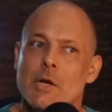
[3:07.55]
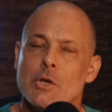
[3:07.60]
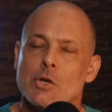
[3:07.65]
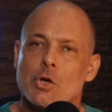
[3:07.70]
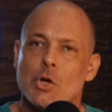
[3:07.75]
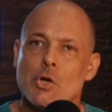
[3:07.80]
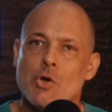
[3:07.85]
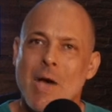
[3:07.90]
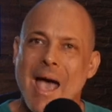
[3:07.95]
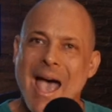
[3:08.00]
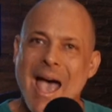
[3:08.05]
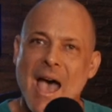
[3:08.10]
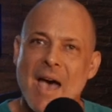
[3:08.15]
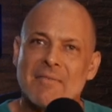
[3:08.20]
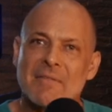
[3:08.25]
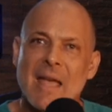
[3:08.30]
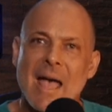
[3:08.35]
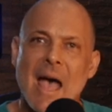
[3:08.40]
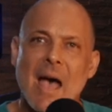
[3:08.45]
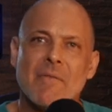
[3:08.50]
So you
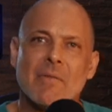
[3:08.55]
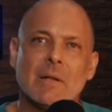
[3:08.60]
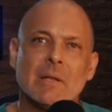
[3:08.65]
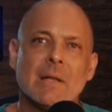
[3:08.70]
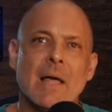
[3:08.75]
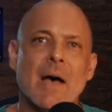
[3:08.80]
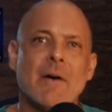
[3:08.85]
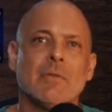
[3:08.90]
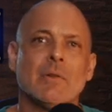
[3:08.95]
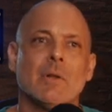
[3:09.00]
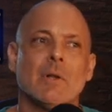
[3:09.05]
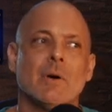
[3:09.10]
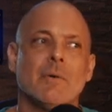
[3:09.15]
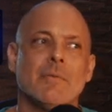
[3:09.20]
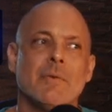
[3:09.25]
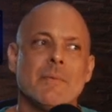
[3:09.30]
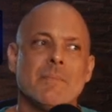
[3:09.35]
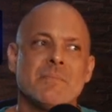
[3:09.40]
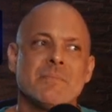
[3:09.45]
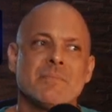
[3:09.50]
have to have a level
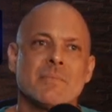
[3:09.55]
of